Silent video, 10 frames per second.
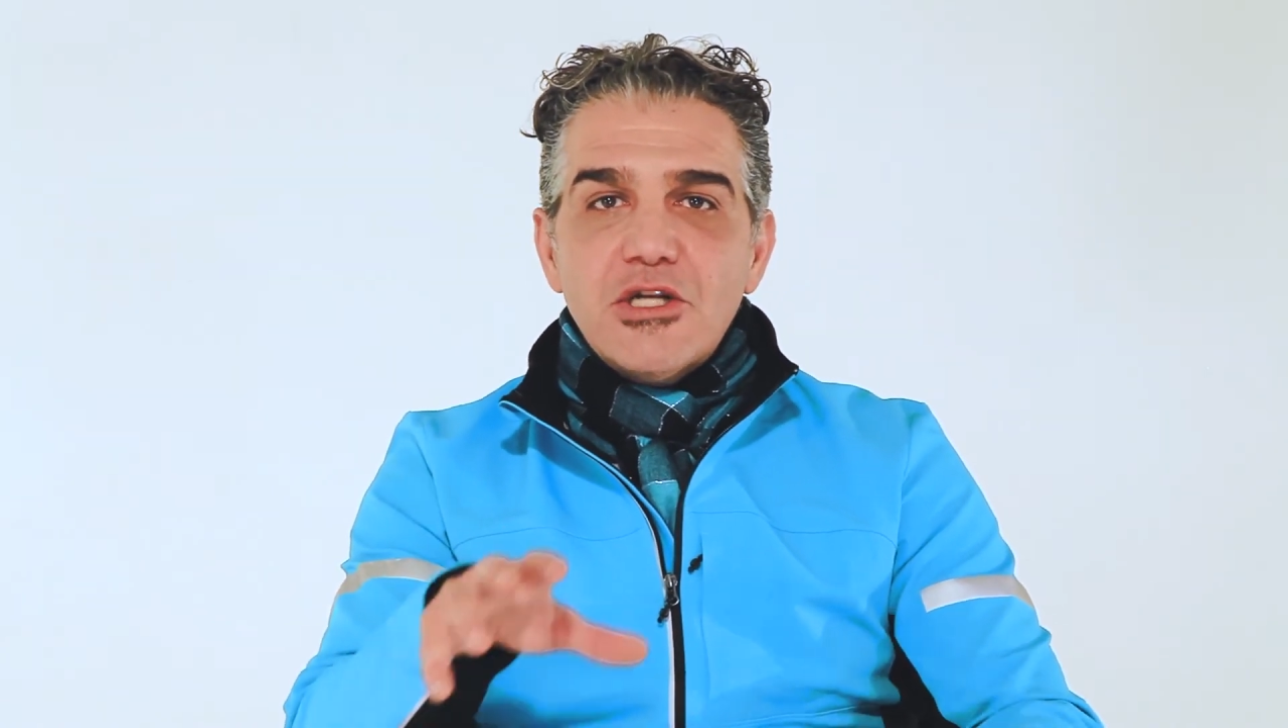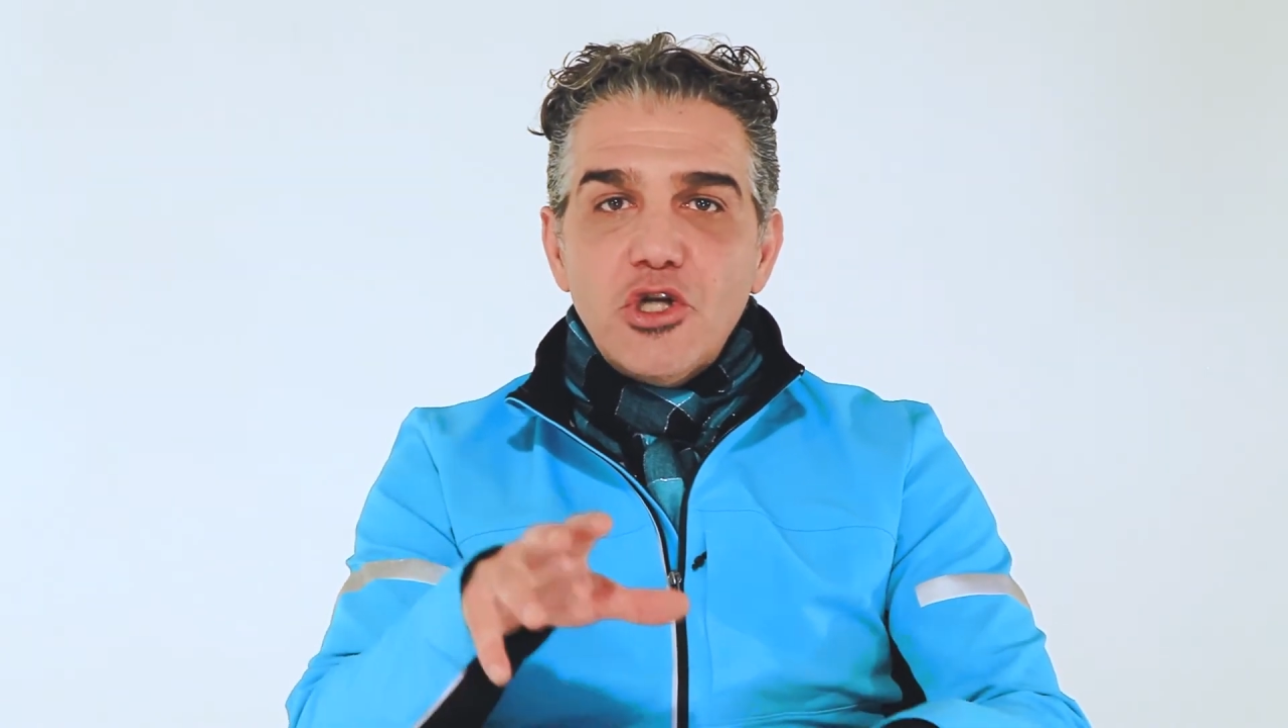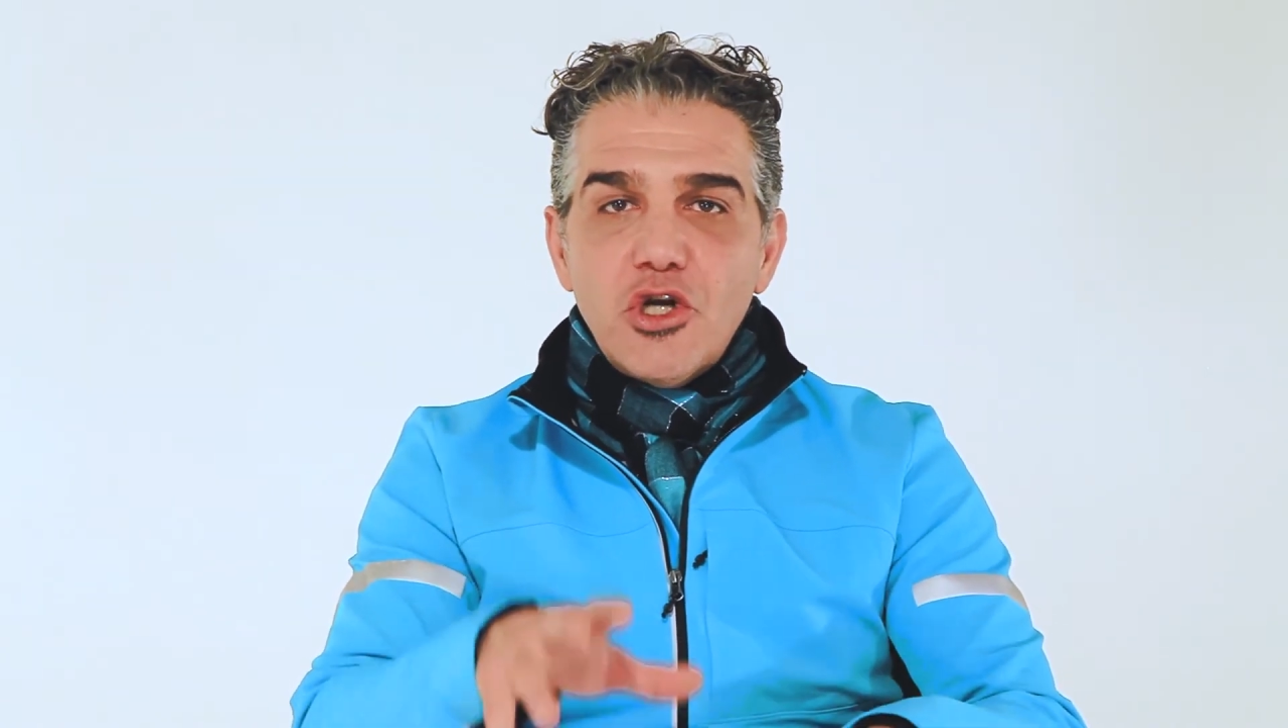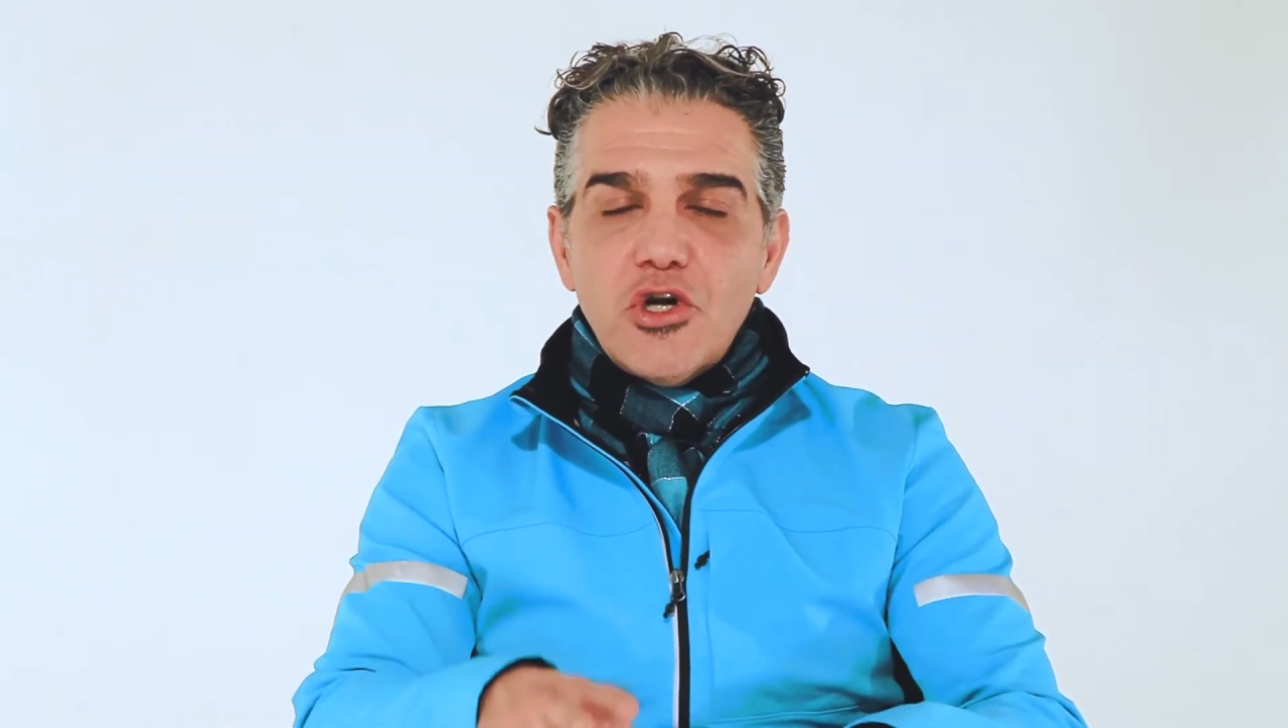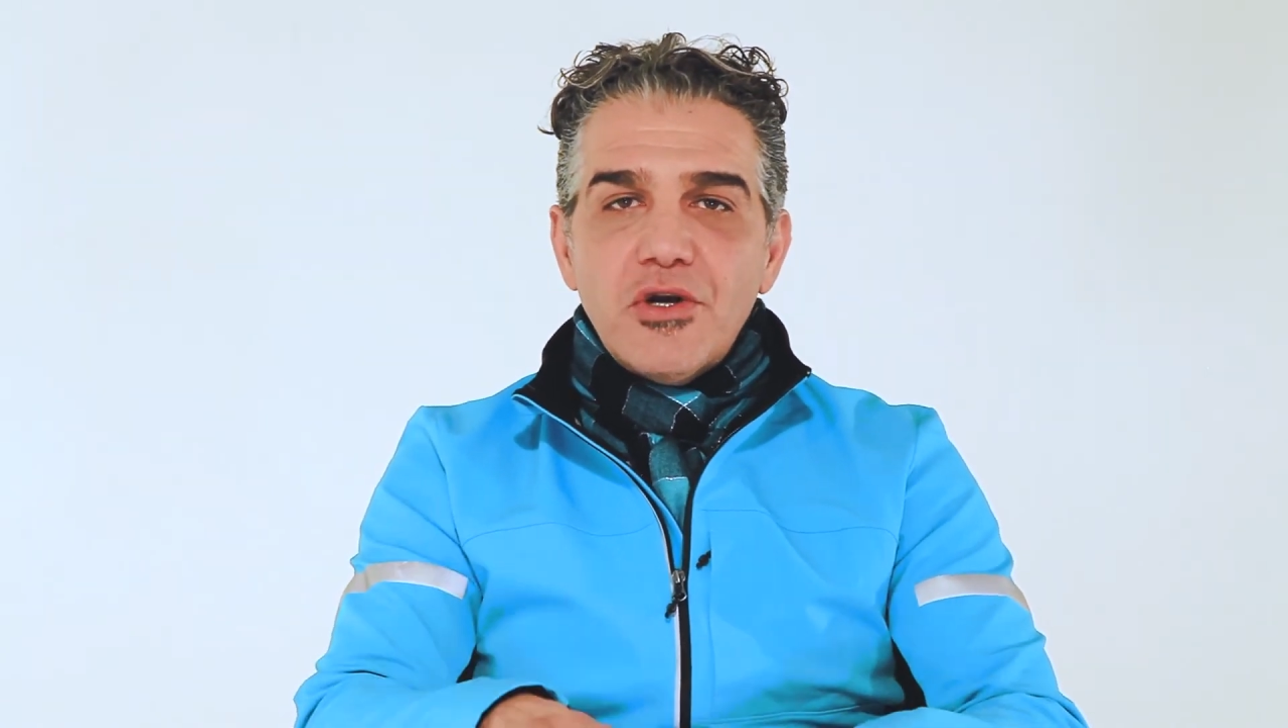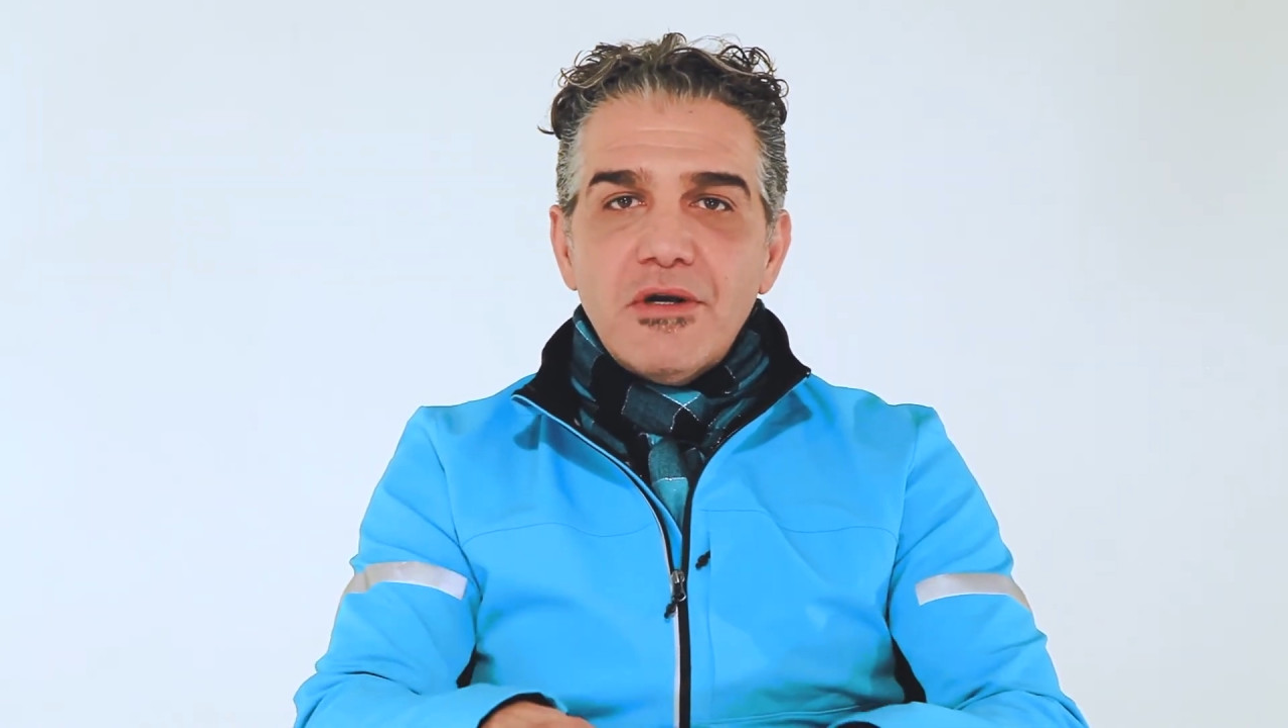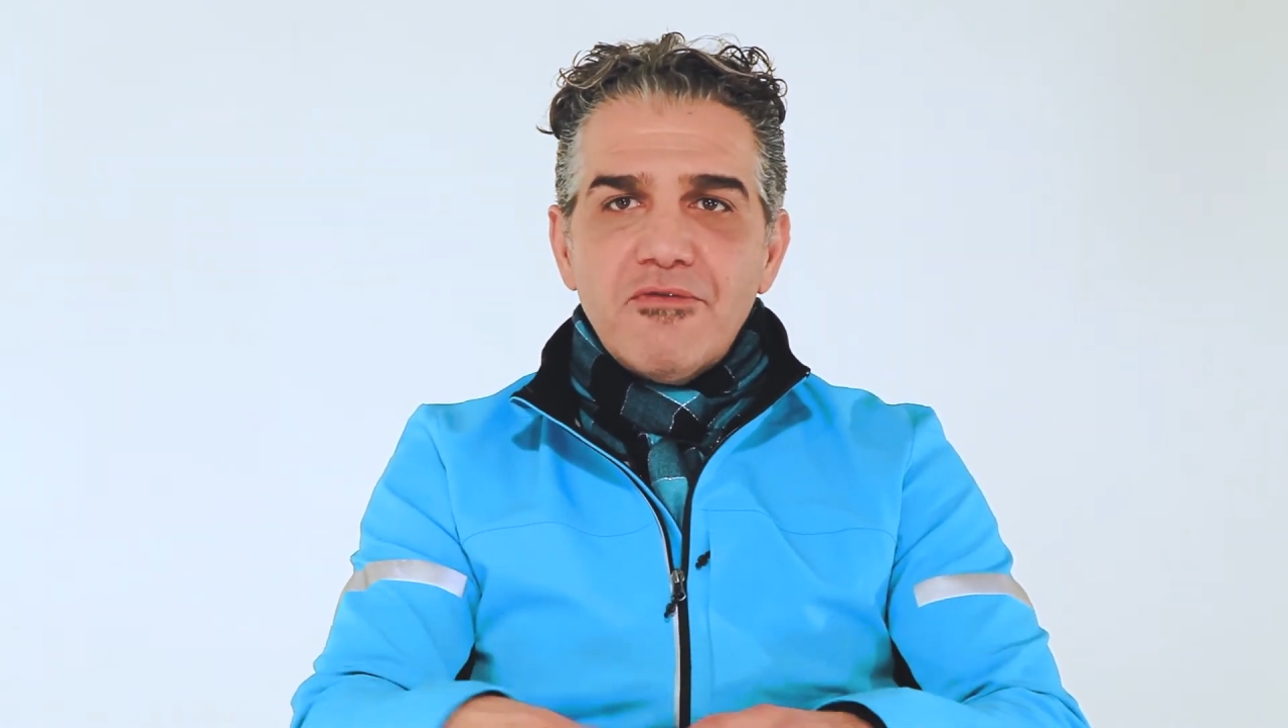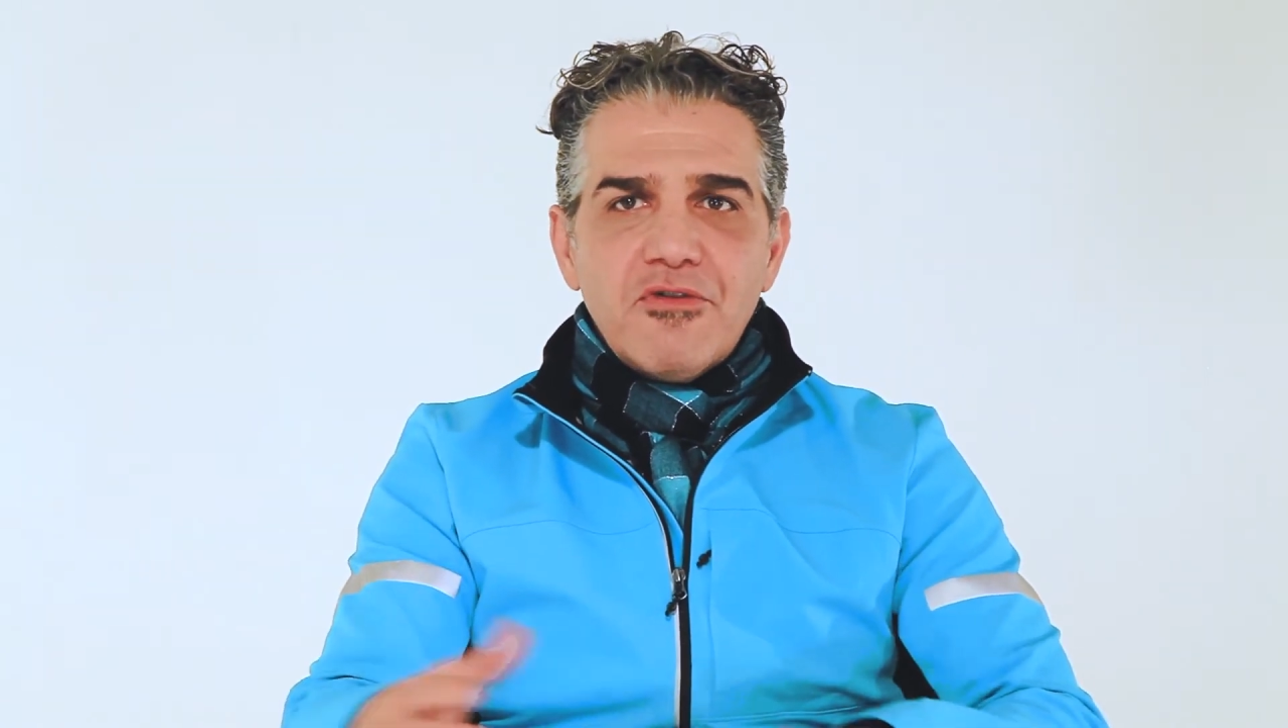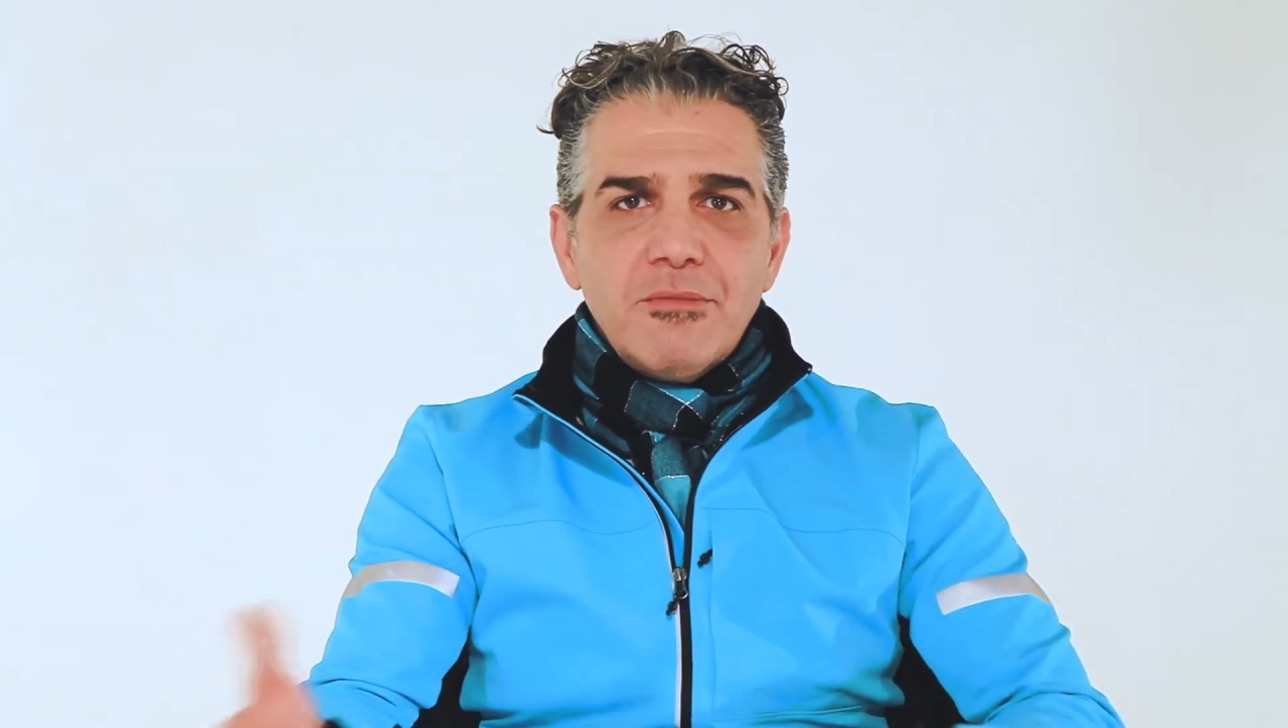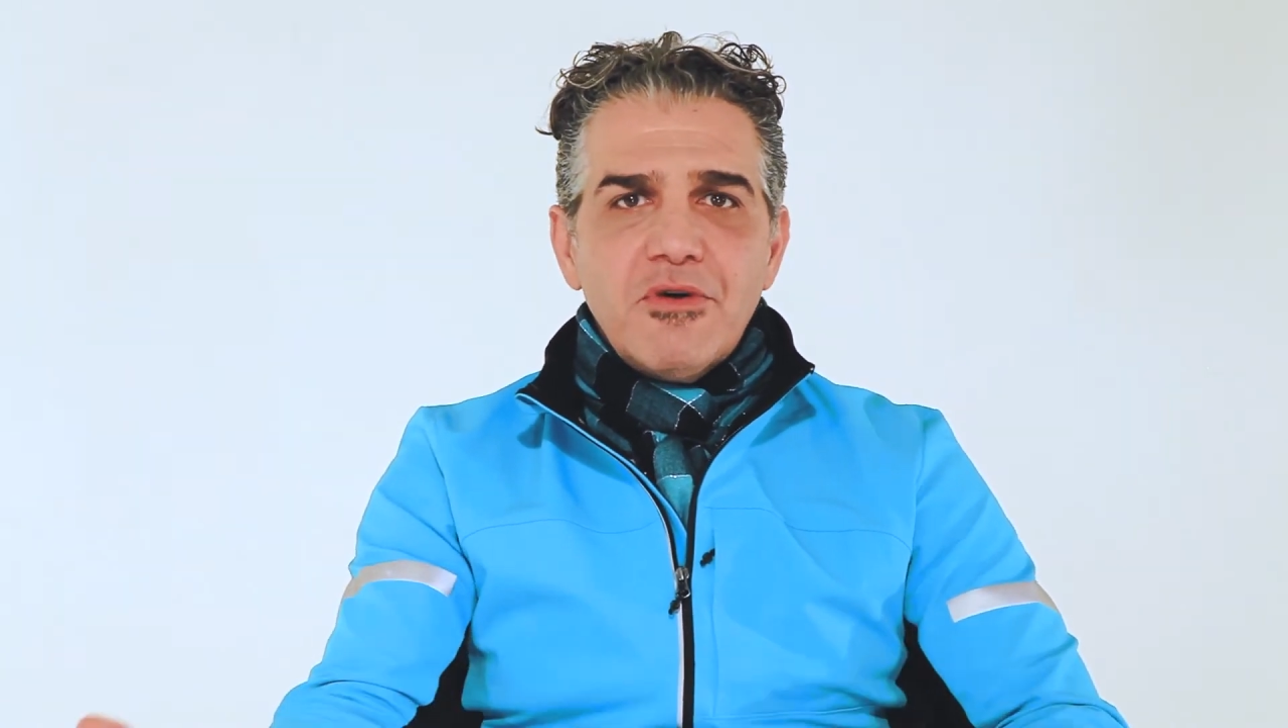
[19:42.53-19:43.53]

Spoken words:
learn from